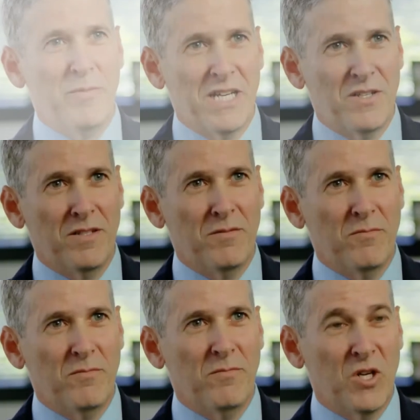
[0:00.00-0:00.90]
back in
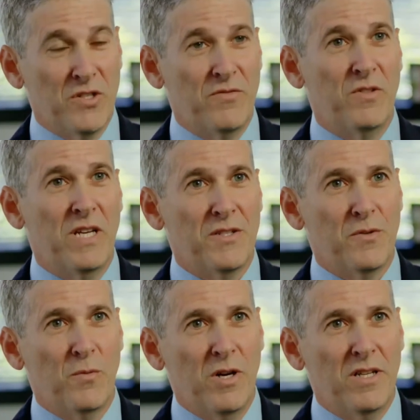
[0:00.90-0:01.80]
March of
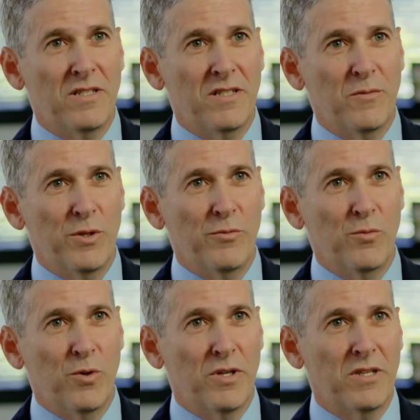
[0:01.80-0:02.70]
2001, and we were
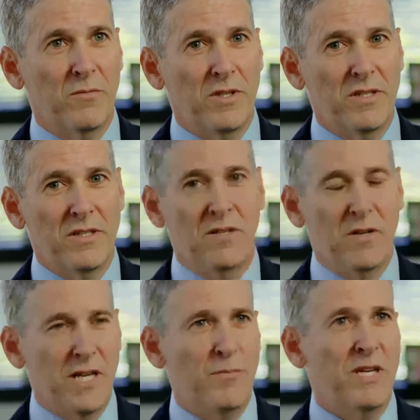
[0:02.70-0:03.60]
working with
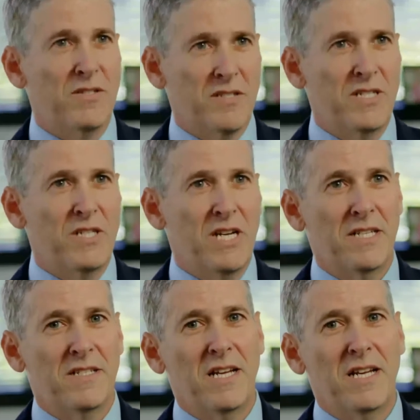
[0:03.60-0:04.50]
AMS,
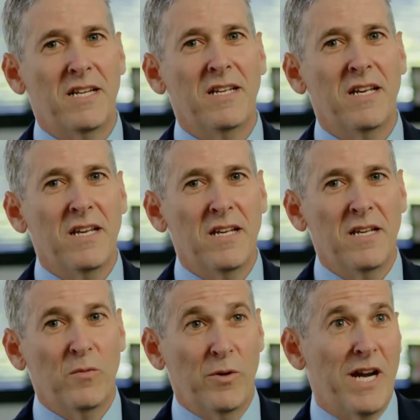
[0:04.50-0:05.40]
CGI today,
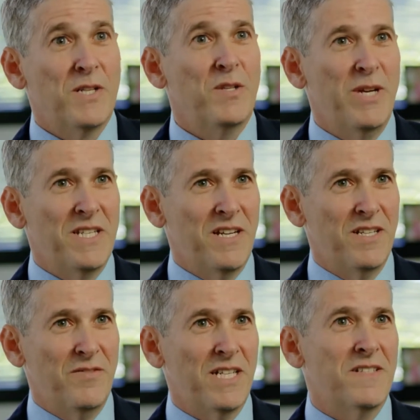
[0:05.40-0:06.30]
we were actually based
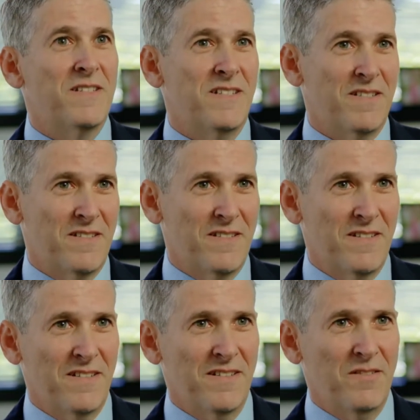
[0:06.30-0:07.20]
out of Exodus,
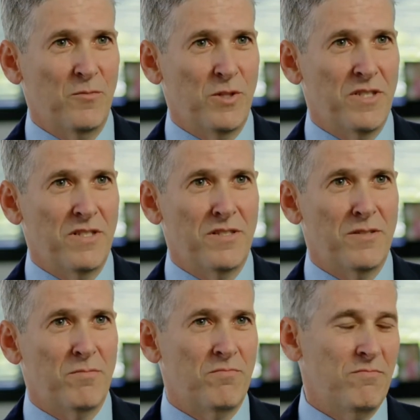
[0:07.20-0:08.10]
which
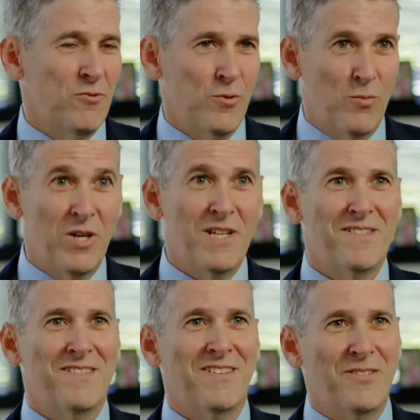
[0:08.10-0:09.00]
is, or
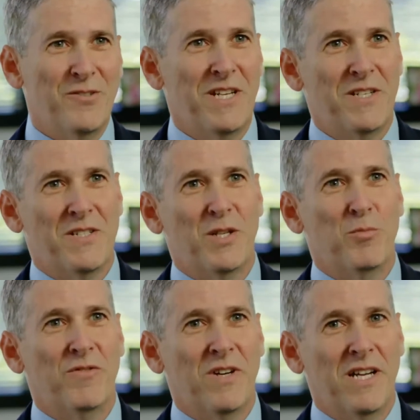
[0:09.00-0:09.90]
was, another data center
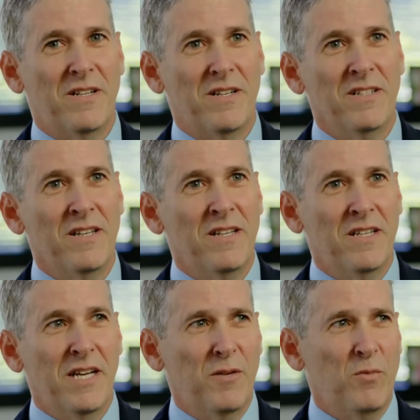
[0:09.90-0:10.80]
provider.
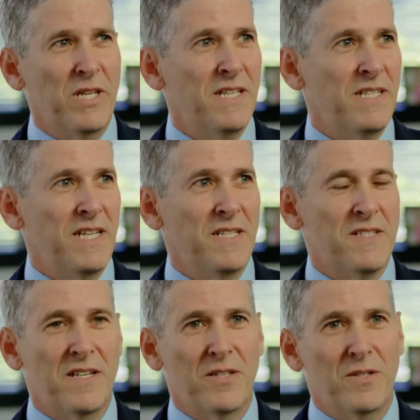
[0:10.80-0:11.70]
And we had data
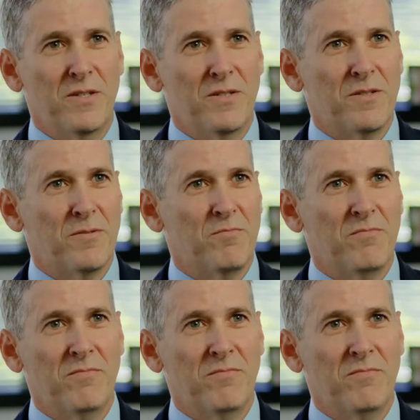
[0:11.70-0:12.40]
centers